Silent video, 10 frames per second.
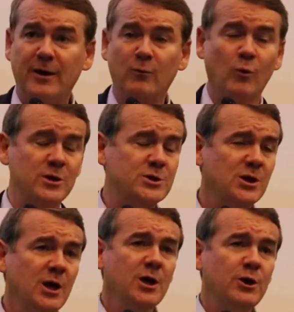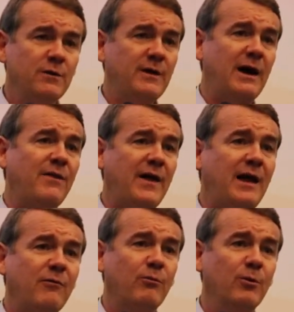And once you got
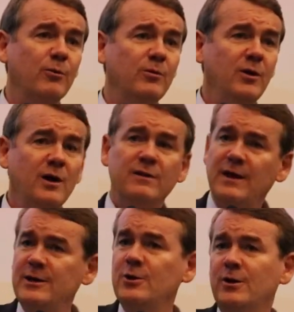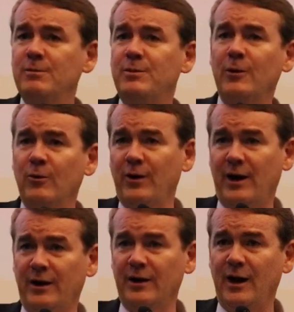that through, then you can build
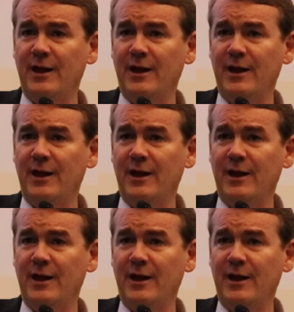on it.